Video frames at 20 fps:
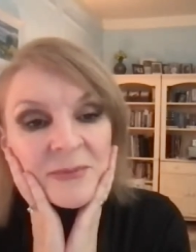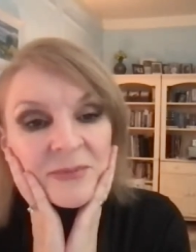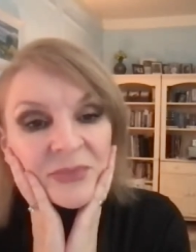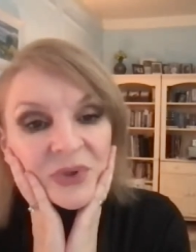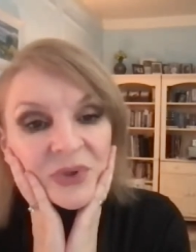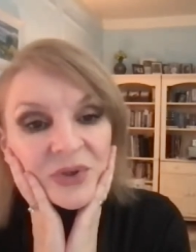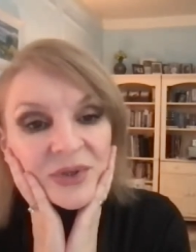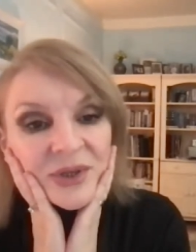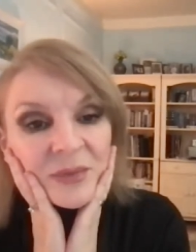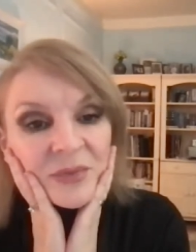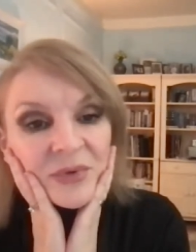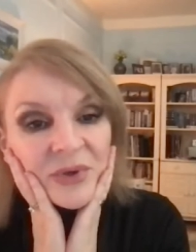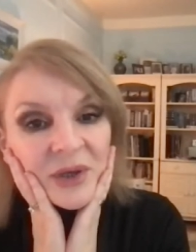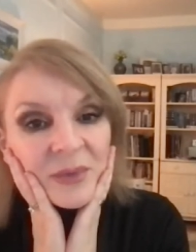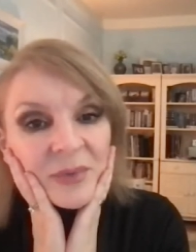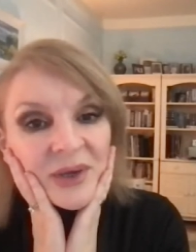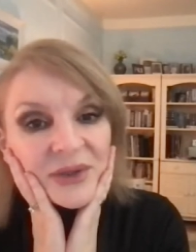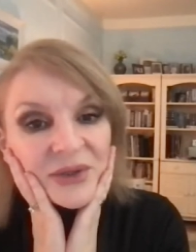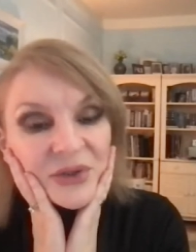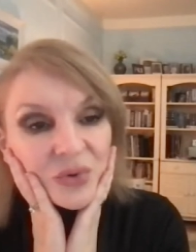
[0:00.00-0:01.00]
There's something
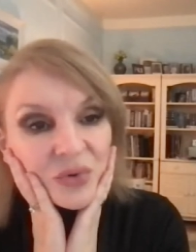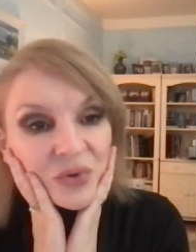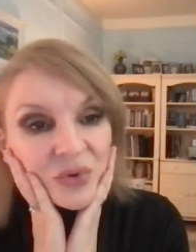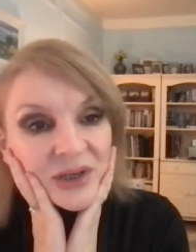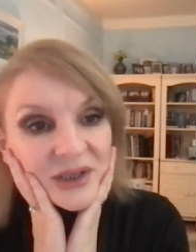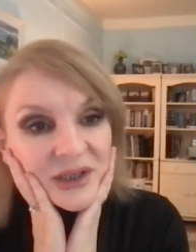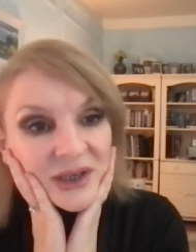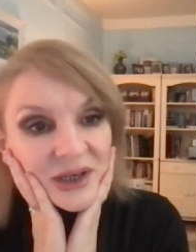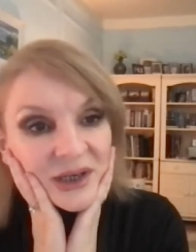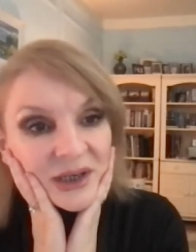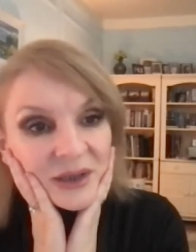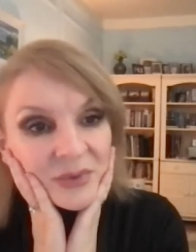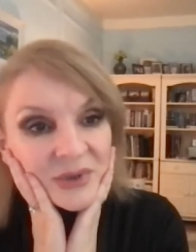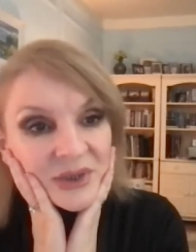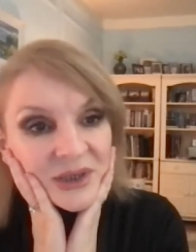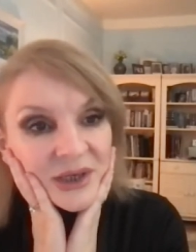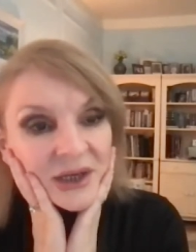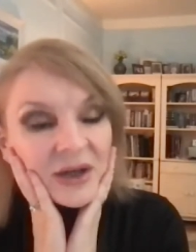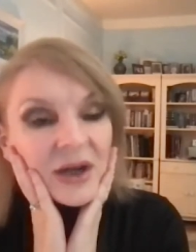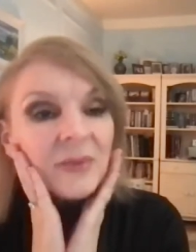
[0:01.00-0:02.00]
about storytelling in
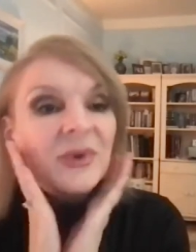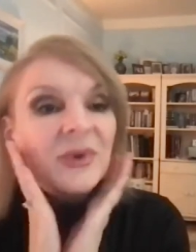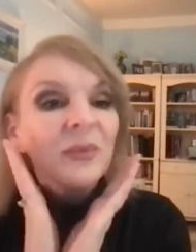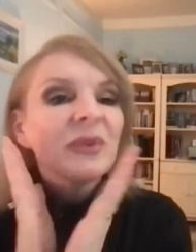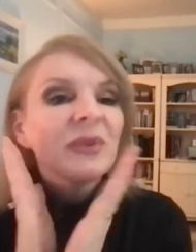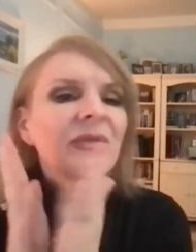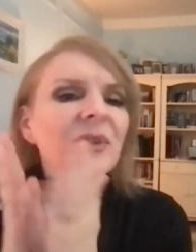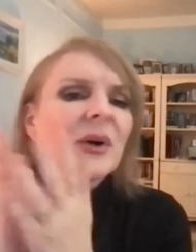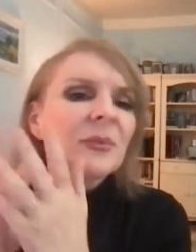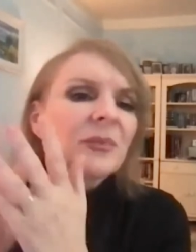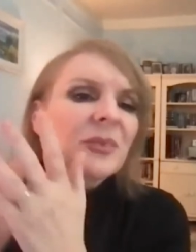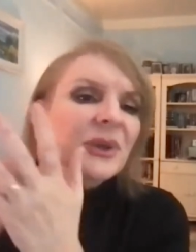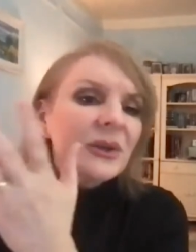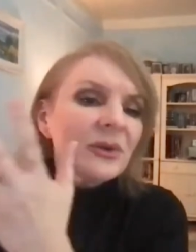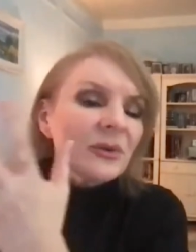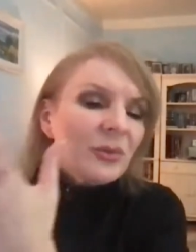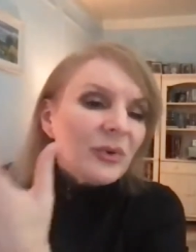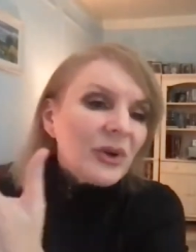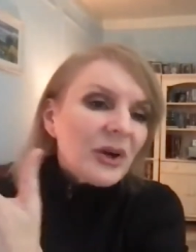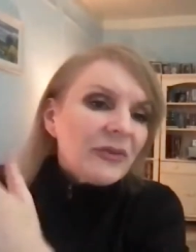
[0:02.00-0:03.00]
particular. I mean, we've got be-
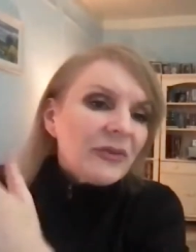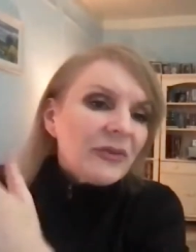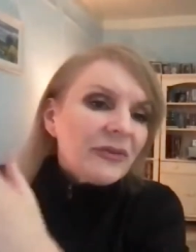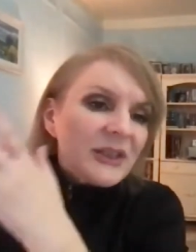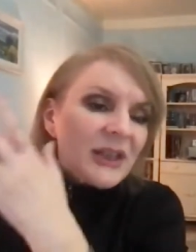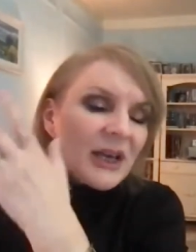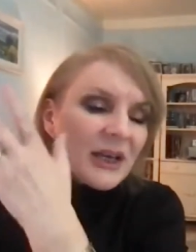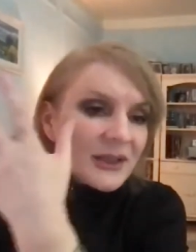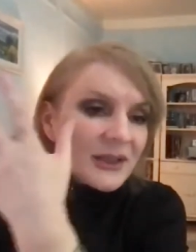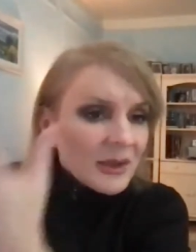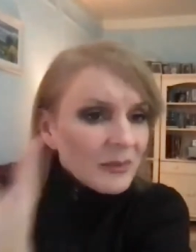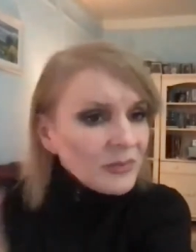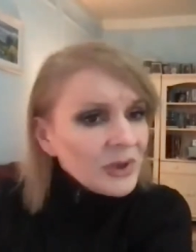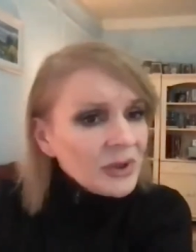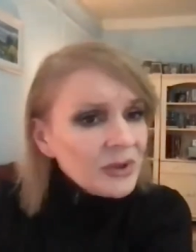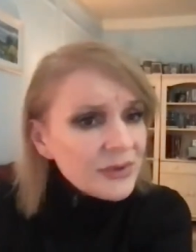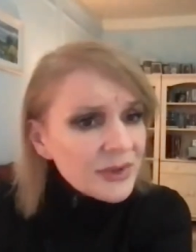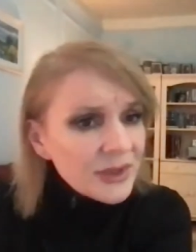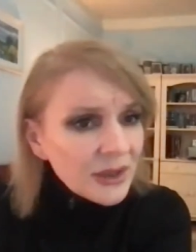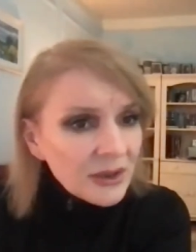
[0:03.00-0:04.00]
we've got fantastic
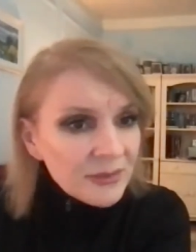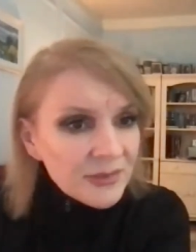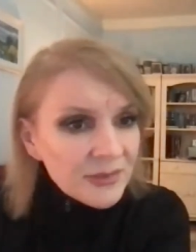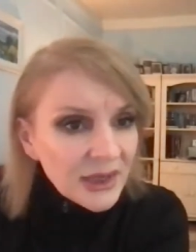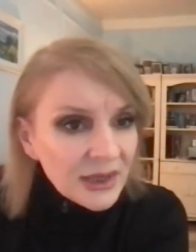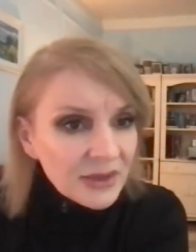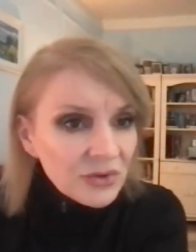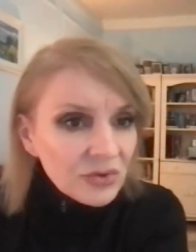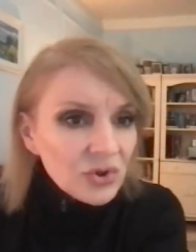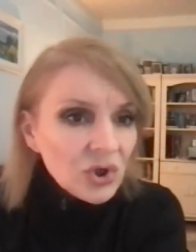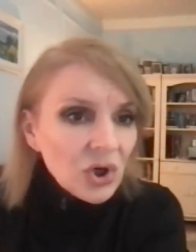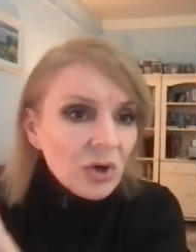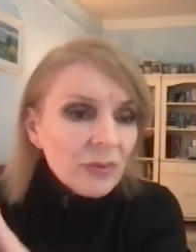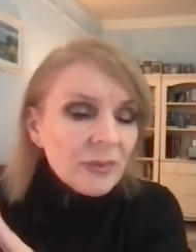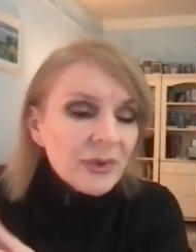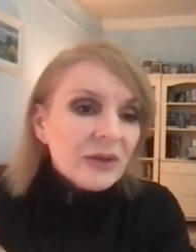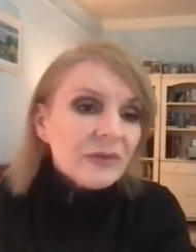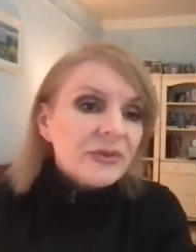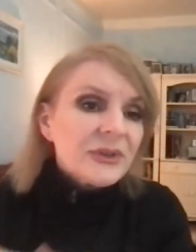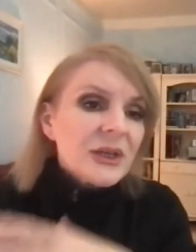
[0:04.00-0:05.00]
music comes out of
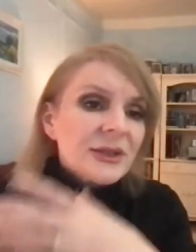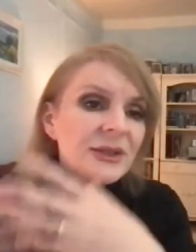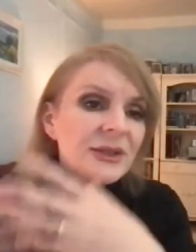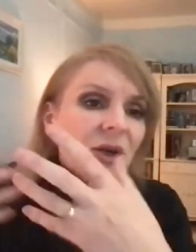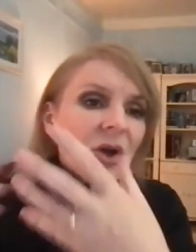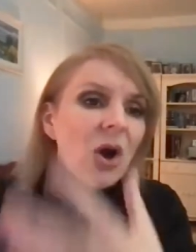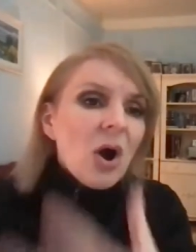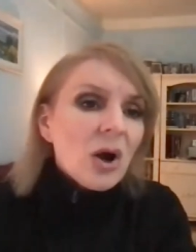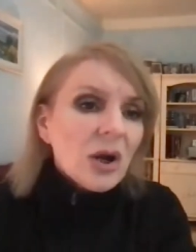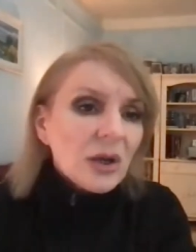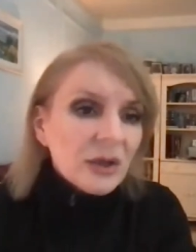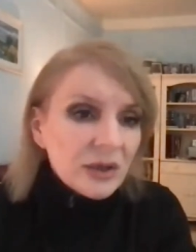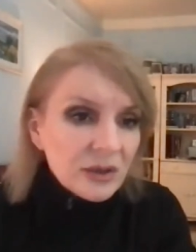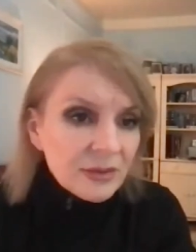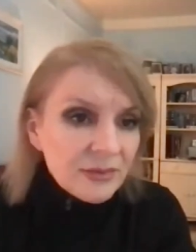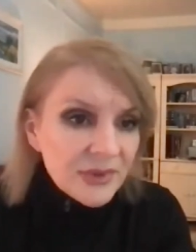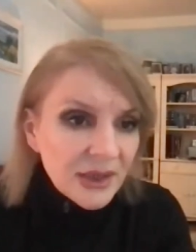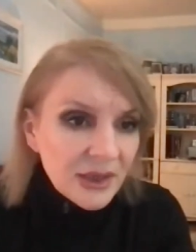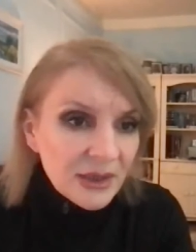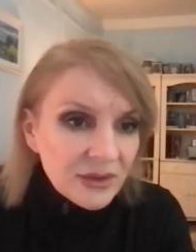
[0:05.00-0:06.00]
Germany, fantastic art
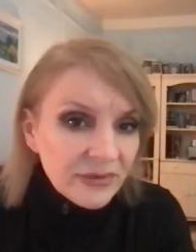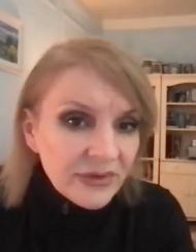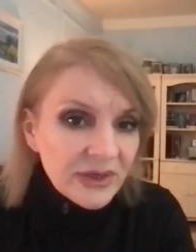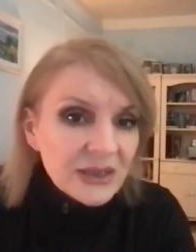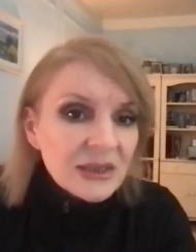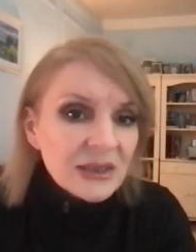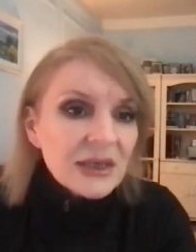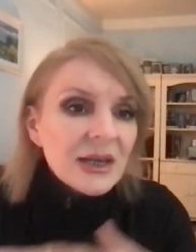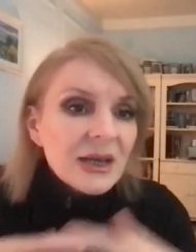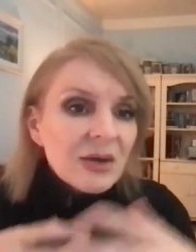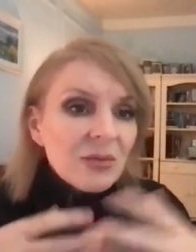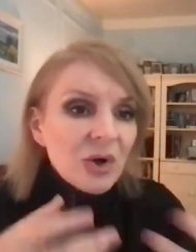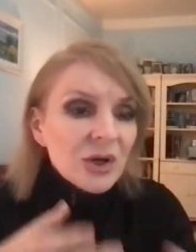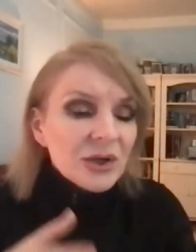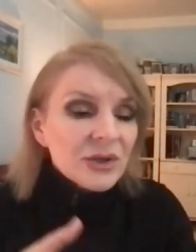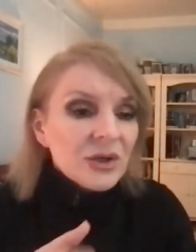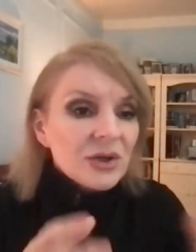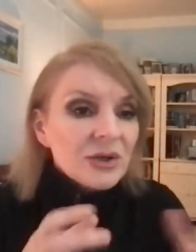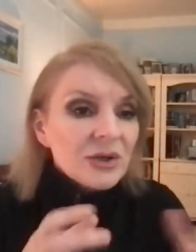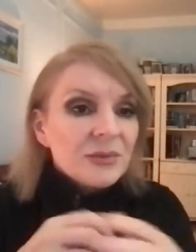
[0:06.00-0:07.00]
comes out of Italy and
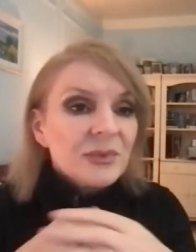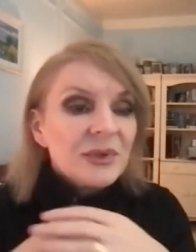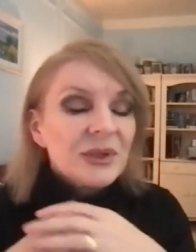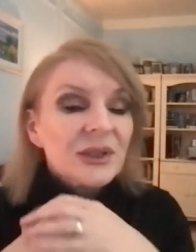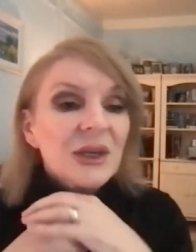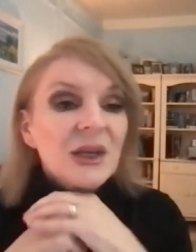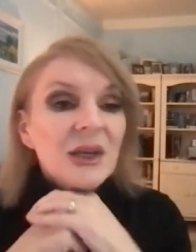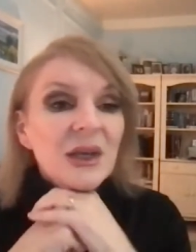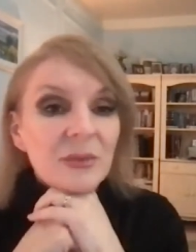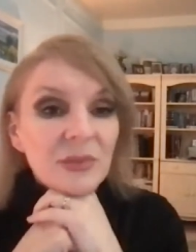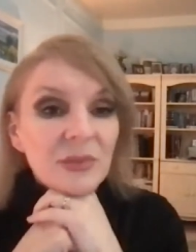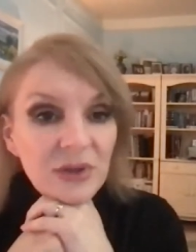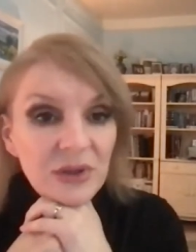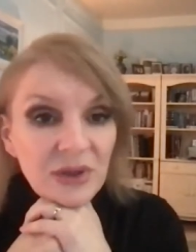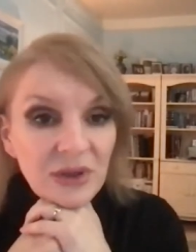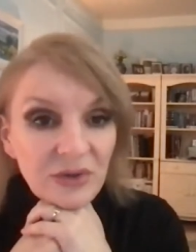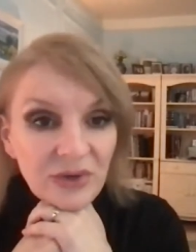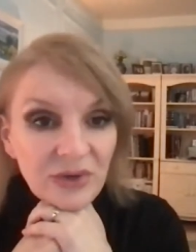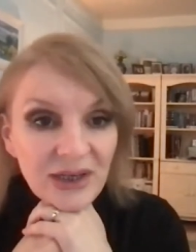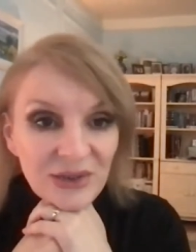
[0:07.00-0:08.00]
whatnot. But
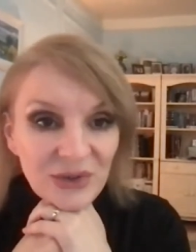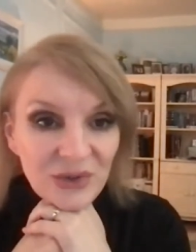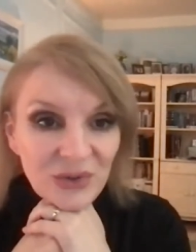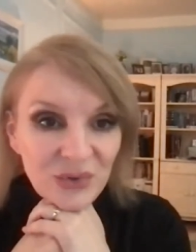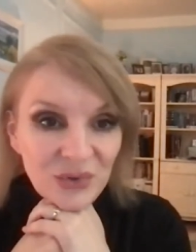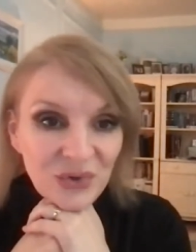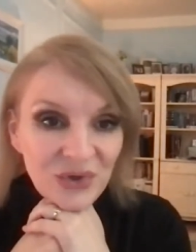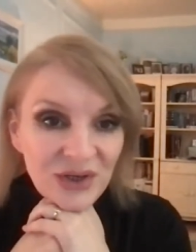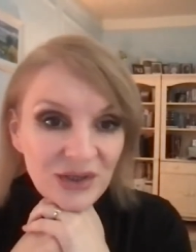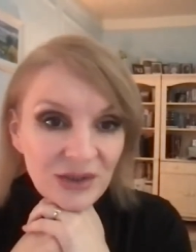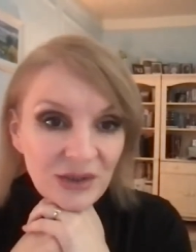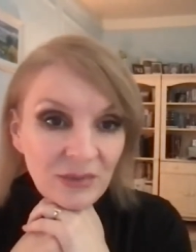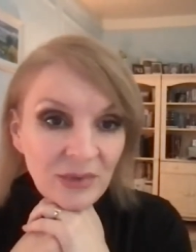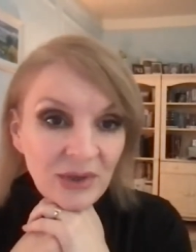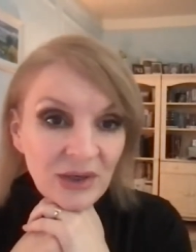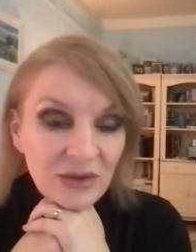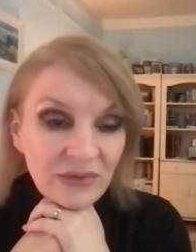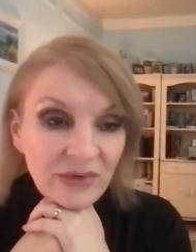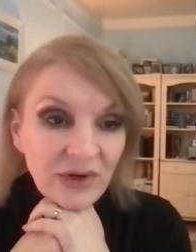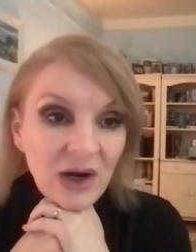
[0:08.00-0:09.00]
great stories come
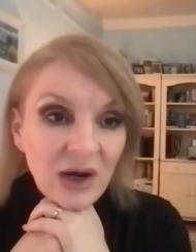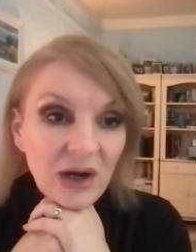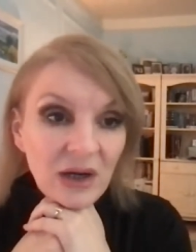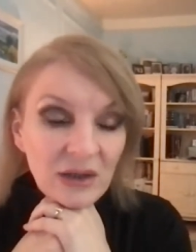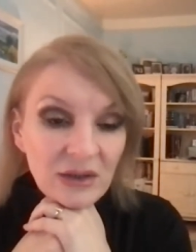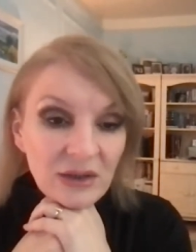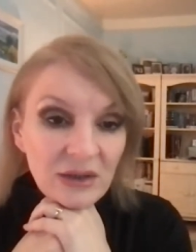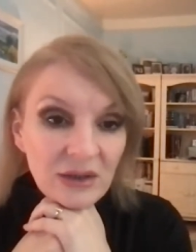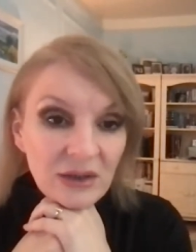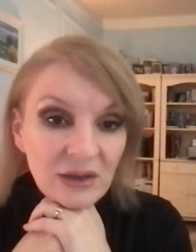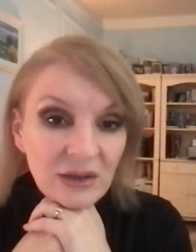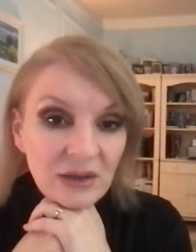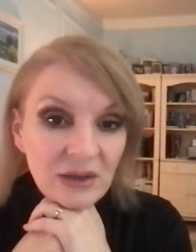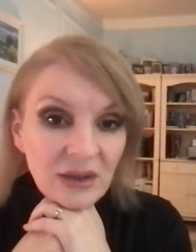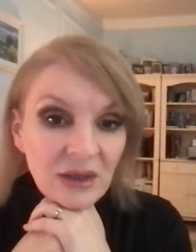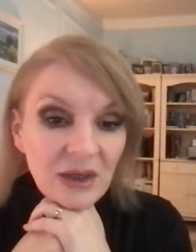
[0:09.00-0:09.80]
out of Ireland, and